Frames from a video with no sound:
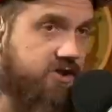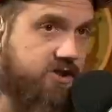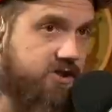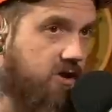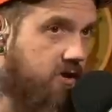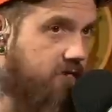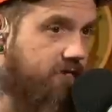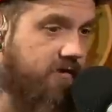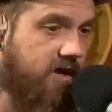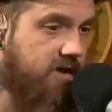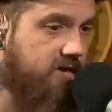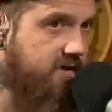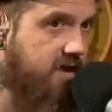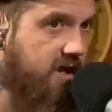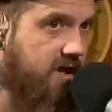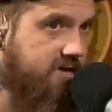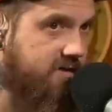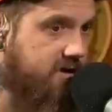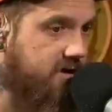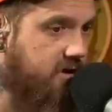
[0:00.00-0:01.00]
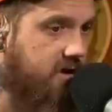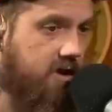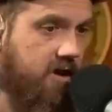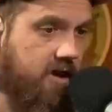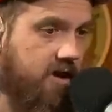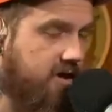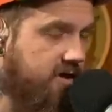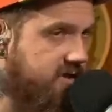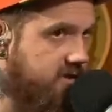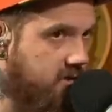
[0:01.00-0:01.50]
still fantastic.
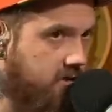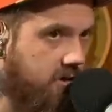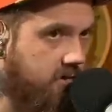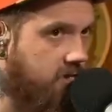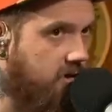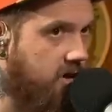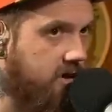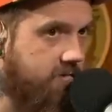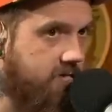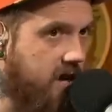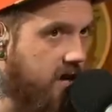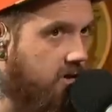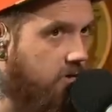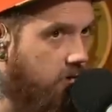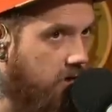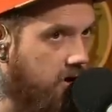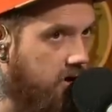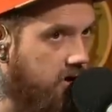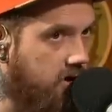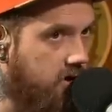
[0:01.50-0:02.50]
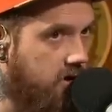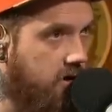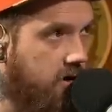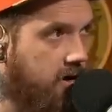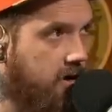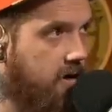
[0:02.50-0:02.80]
He's still a running back one,